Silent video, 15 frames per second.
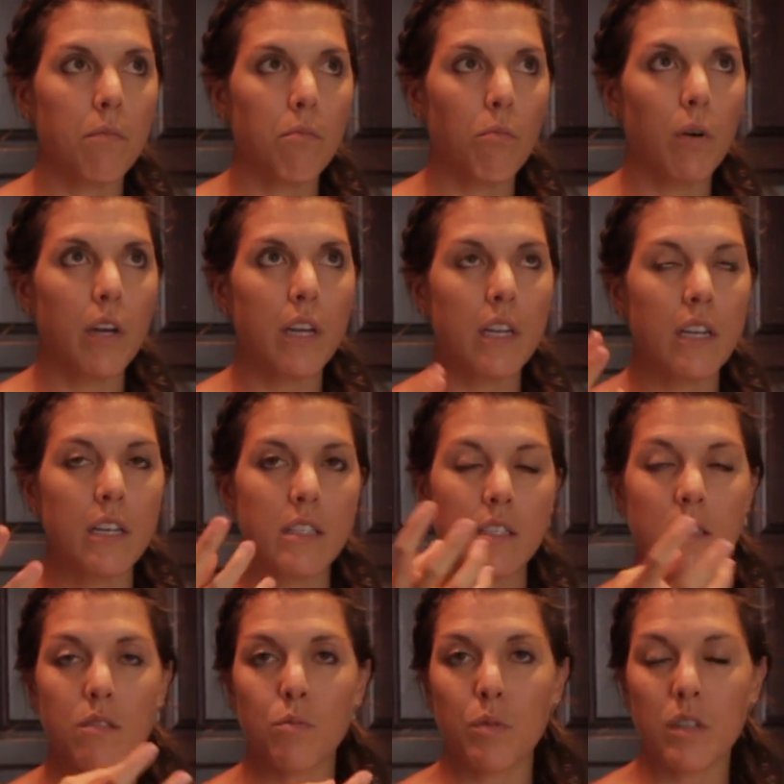What it
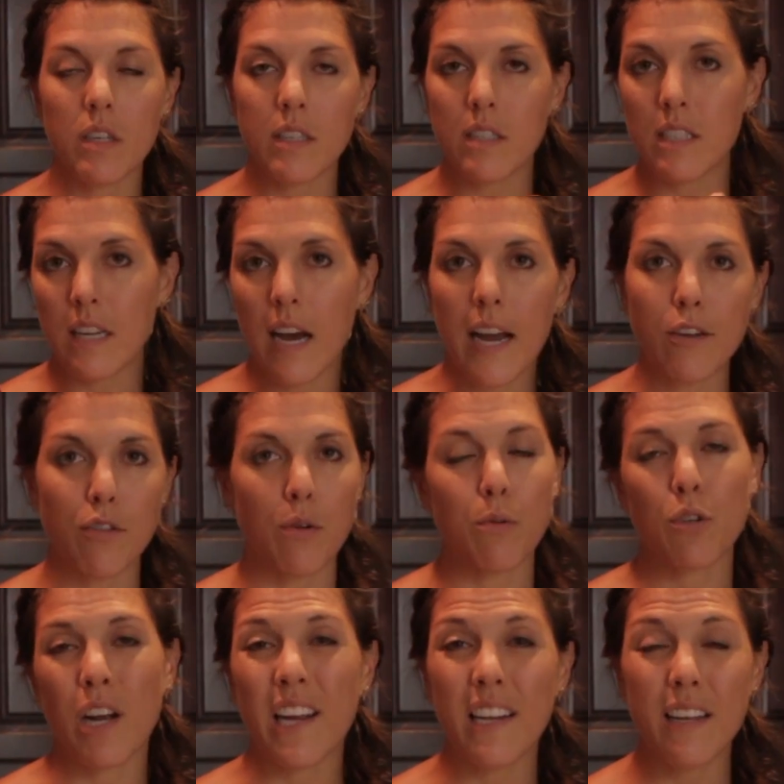is it's dehydrating. We're
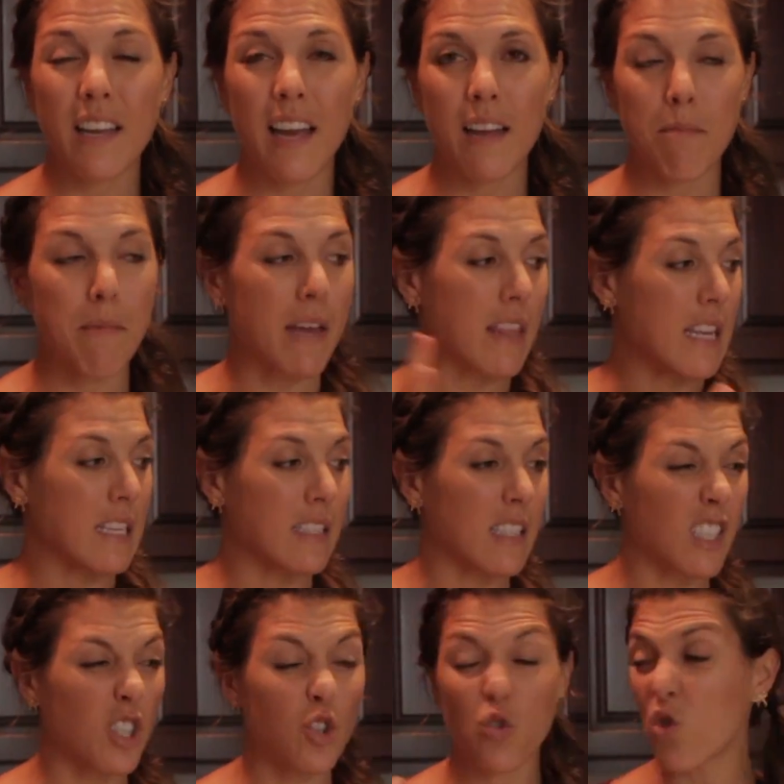trying to make these
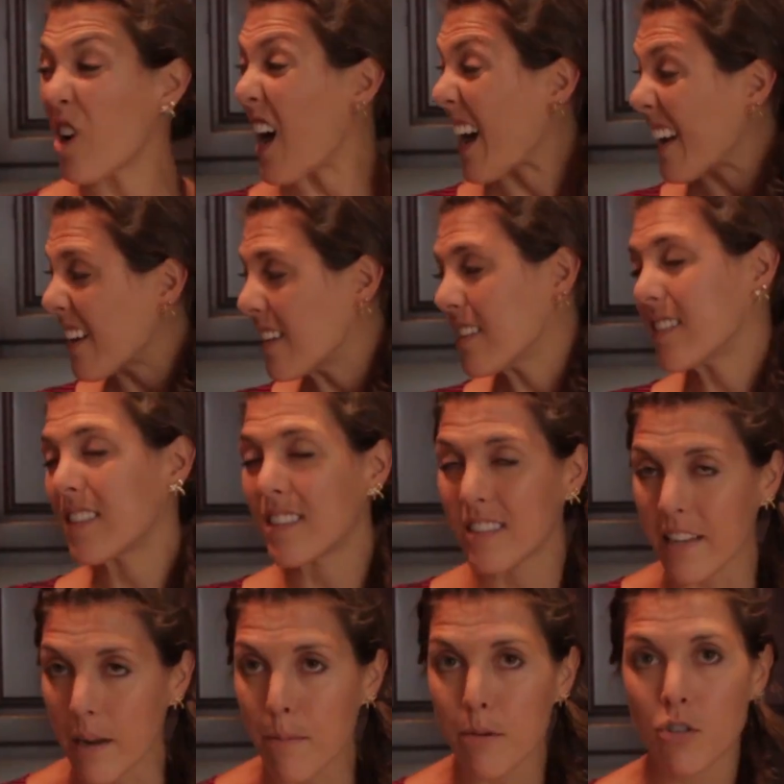the driest
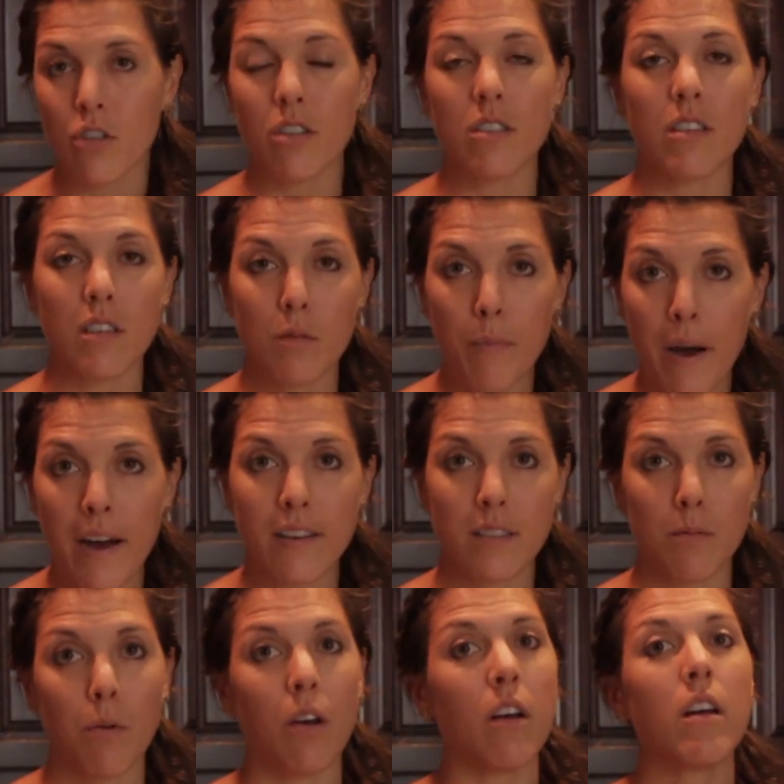sandwiches as
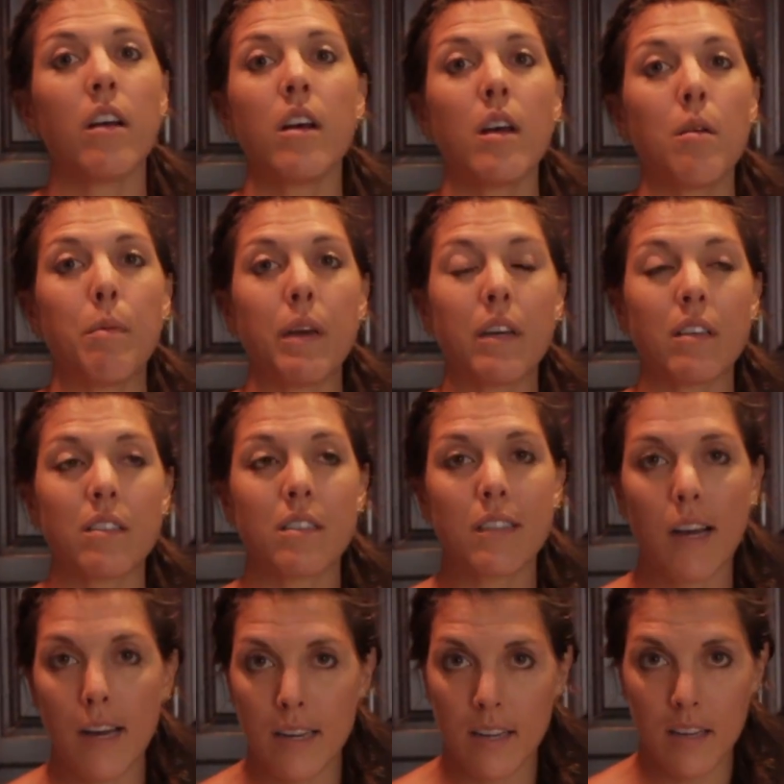possible because
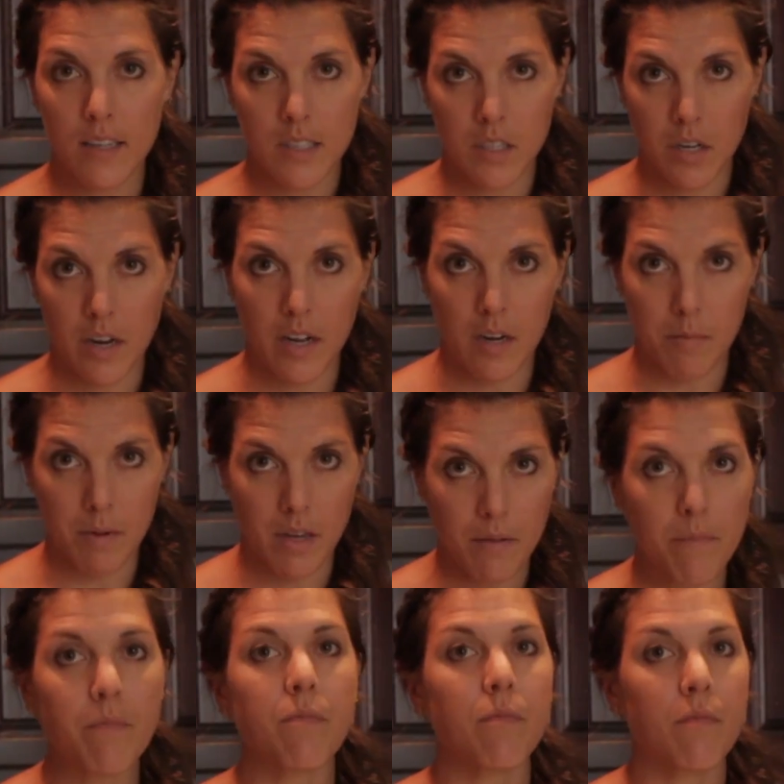soggy is our enemy.